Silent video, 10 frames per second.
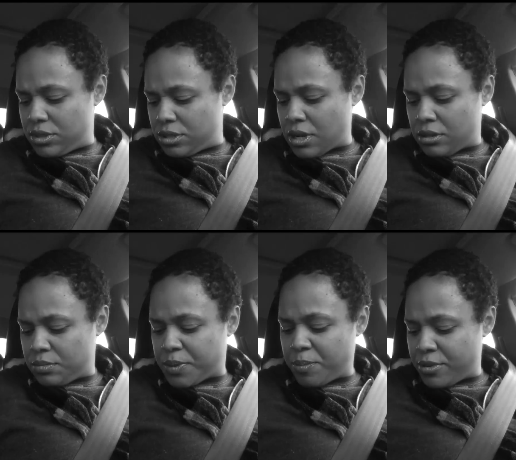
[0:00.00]
You know,
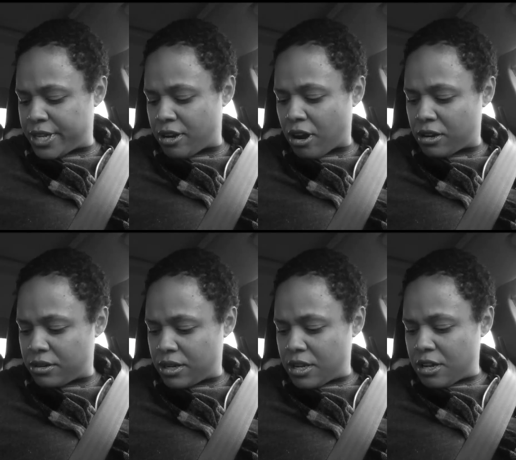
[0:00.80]
people here
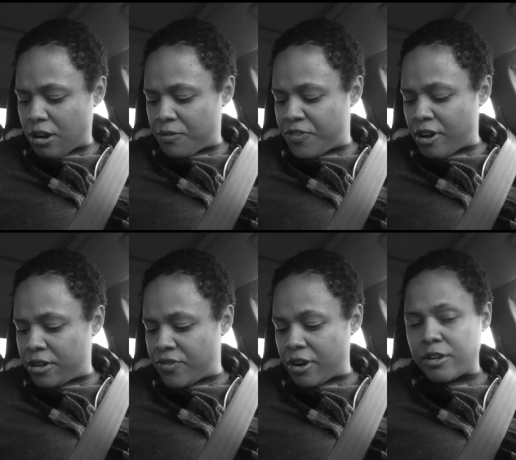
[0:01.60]
are
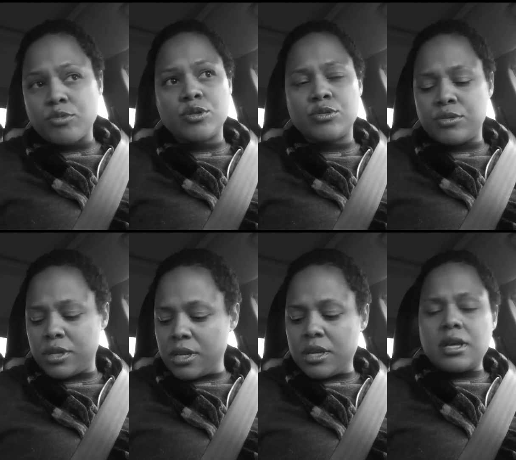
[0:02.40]
very, very rude,
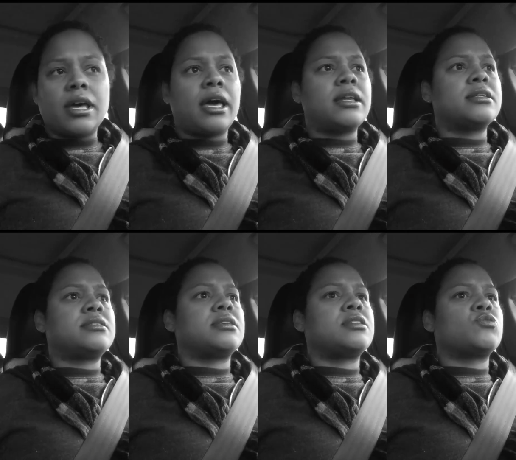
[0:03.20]
and
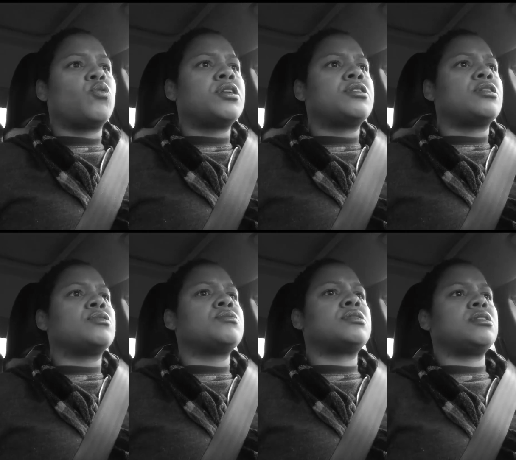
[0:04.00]
it's one of
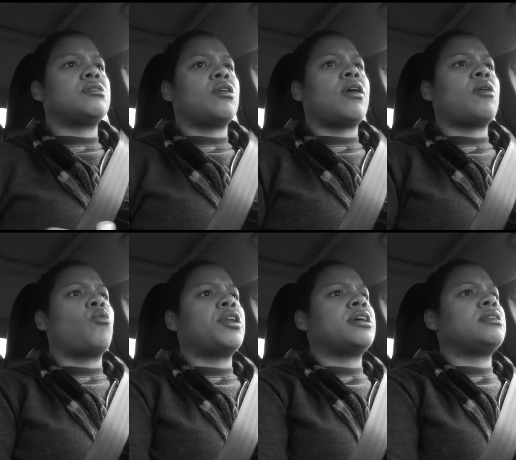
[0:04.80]
those, you know, I
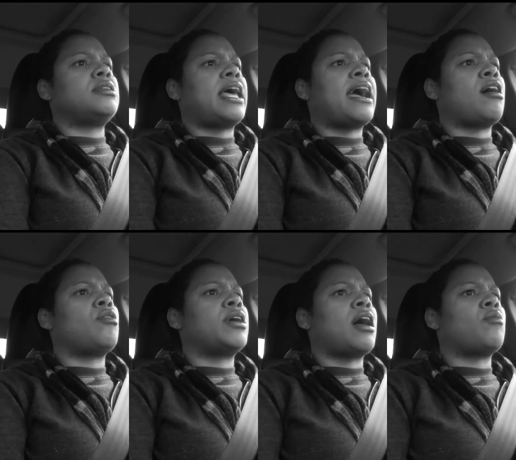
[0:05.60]
want it
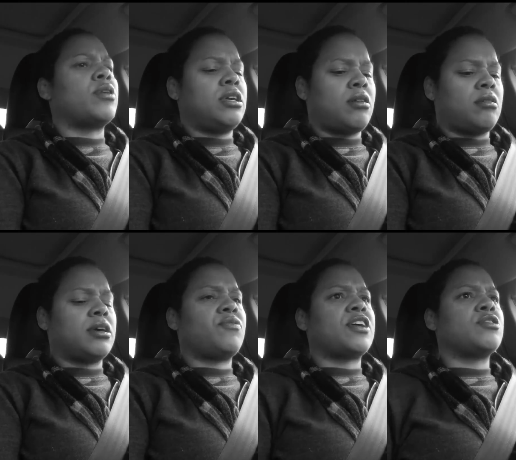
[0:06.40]
now, and you know,
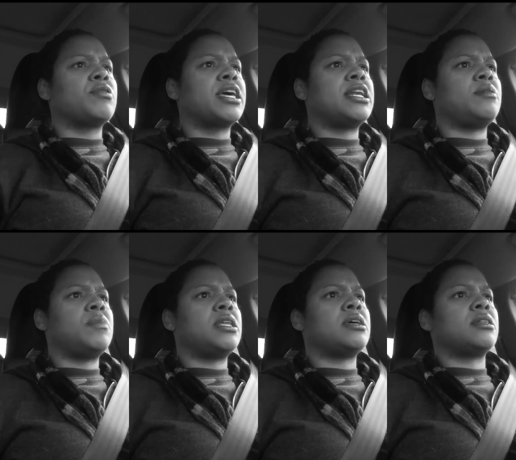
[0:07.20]
if I don't get it
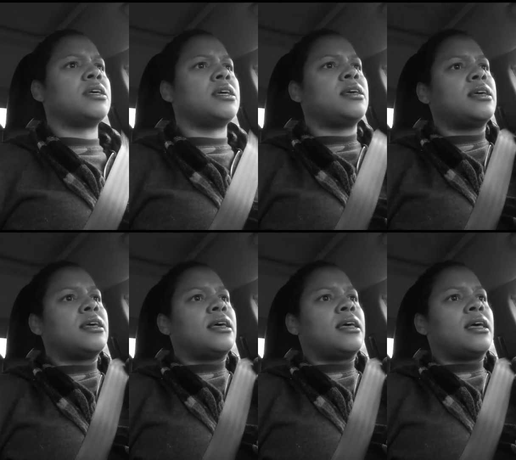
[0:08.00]
immediately,
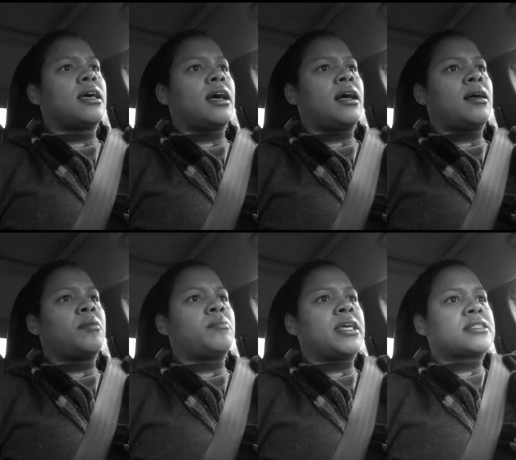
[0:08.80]

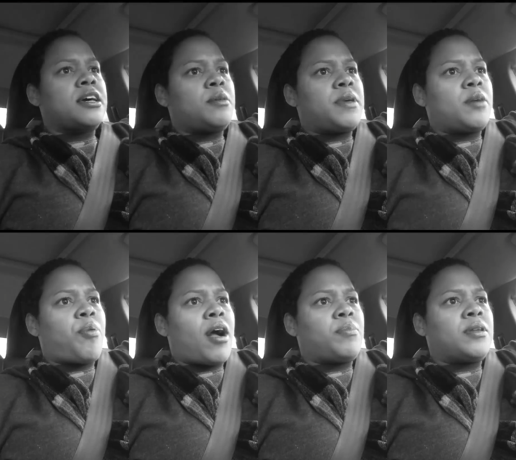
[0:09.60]
it's going to be a
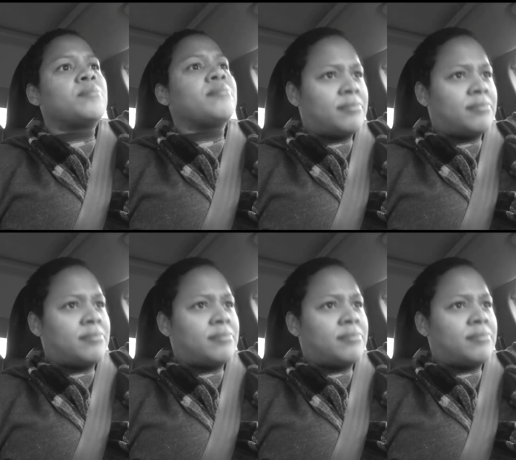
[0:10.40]
problem.